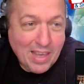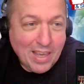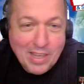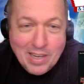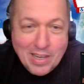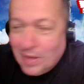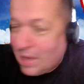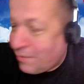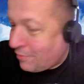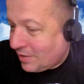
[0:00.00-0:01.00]
know,
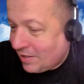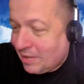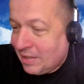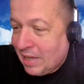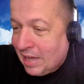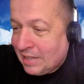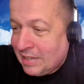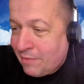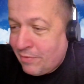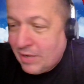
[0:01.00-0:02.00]

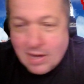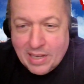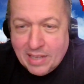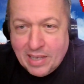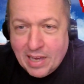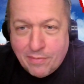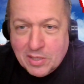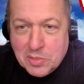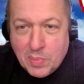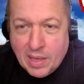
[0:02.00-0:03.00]
every now and then you have this
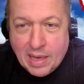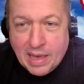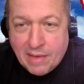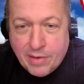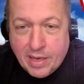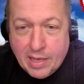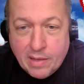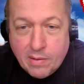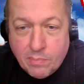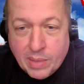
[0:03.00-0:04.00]
have a
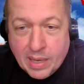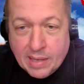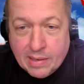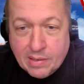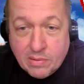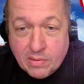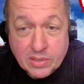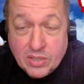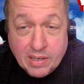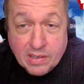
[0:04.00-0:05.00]
band or a
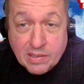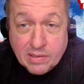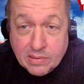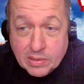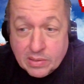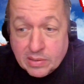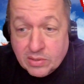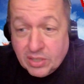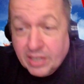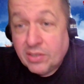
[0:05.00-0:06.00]
singer or
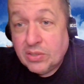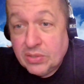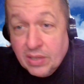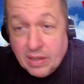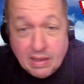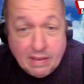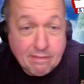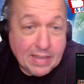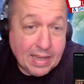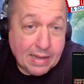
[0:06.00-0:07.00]
singers
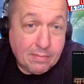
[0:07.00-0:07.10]
that